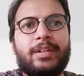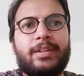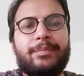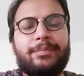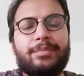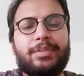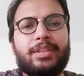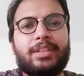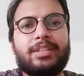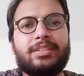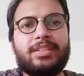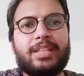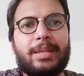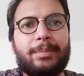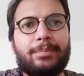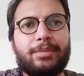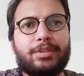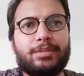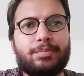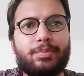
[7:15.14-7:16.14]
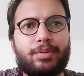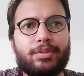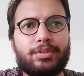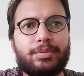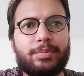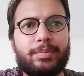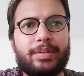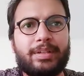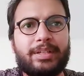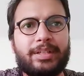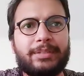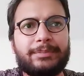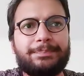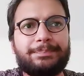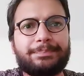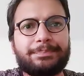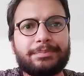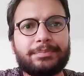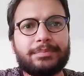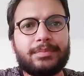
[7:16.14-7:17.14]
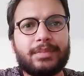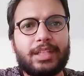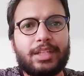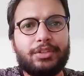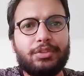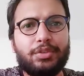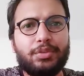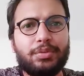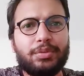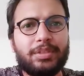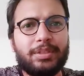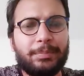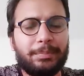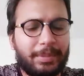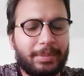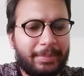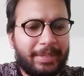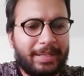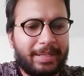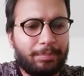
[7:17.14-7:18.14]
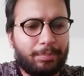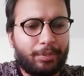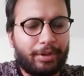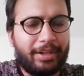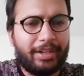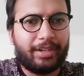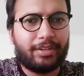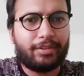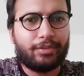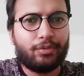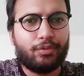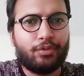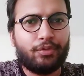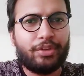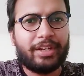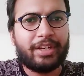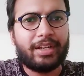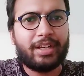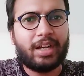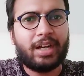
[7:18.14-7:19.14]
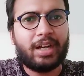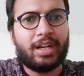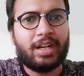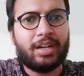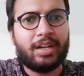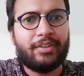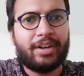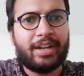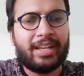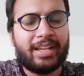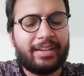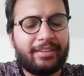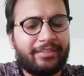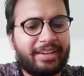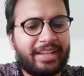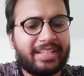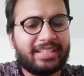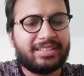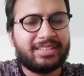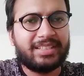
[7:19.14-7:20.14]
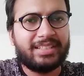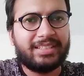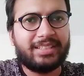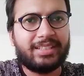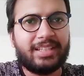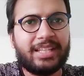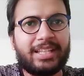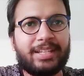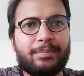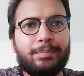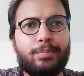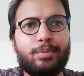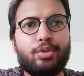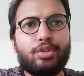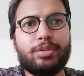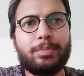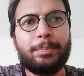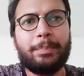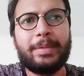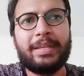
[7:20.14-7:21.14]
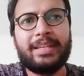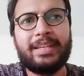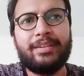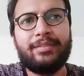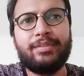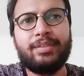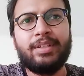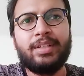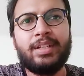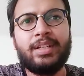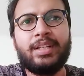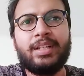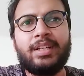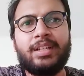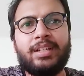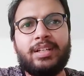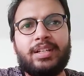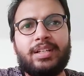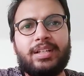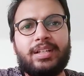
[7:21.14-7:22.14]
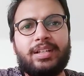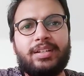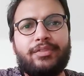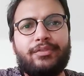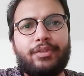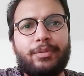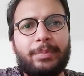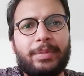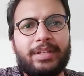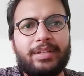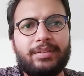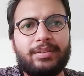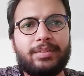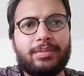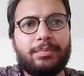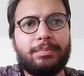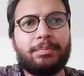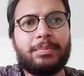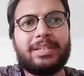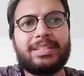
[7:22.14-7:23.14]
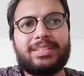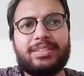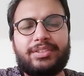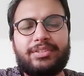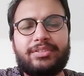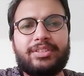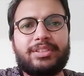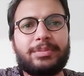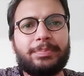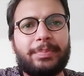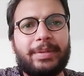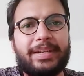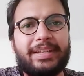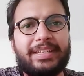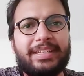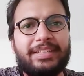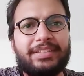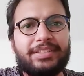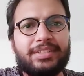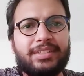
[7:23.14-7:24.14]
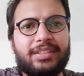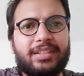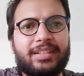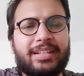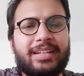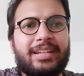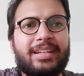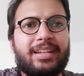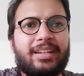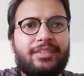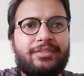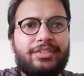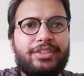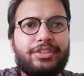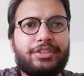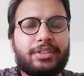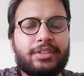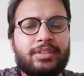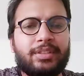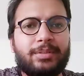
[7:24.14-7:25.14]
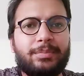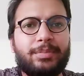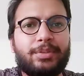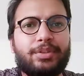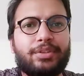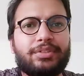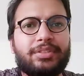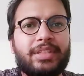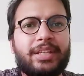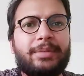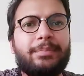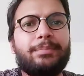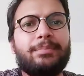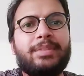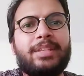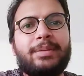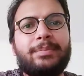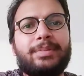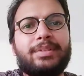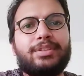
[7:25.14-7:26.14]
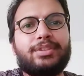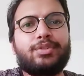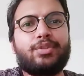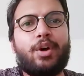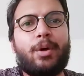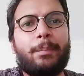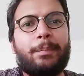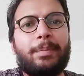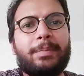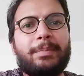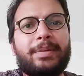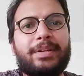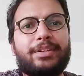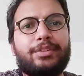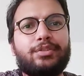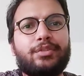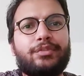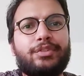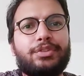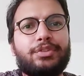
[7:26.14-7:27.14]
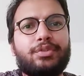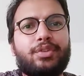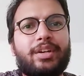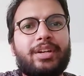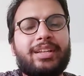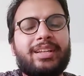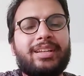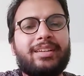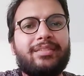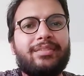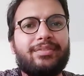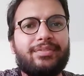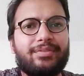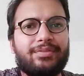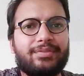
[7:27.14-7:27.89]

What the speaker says: the same responsibility. So the main point where why I have raised is, like, both men and women must respect each other and love each other, because they must complement. So we should not give